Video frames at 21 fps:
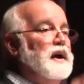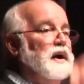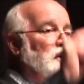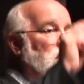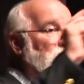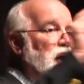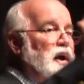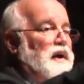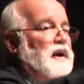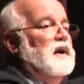
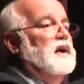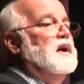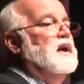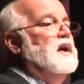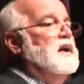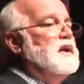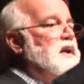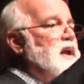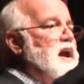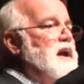
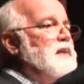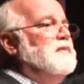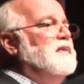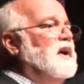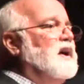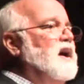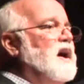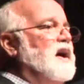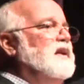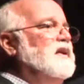quick, name the
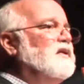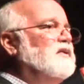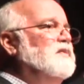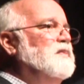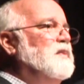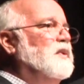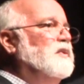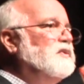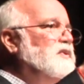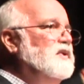
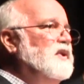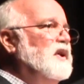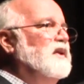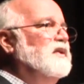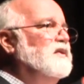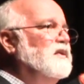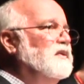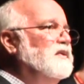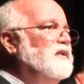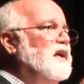kindest, most
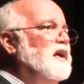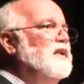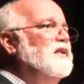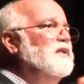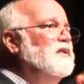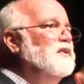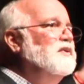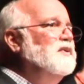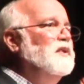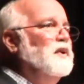gentle,
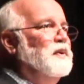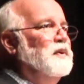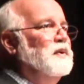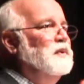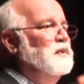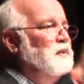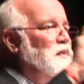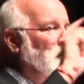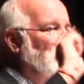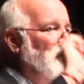tender soul
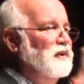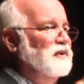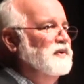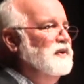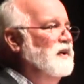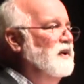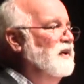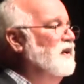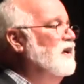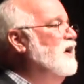who works
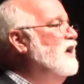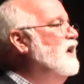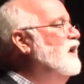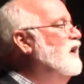here,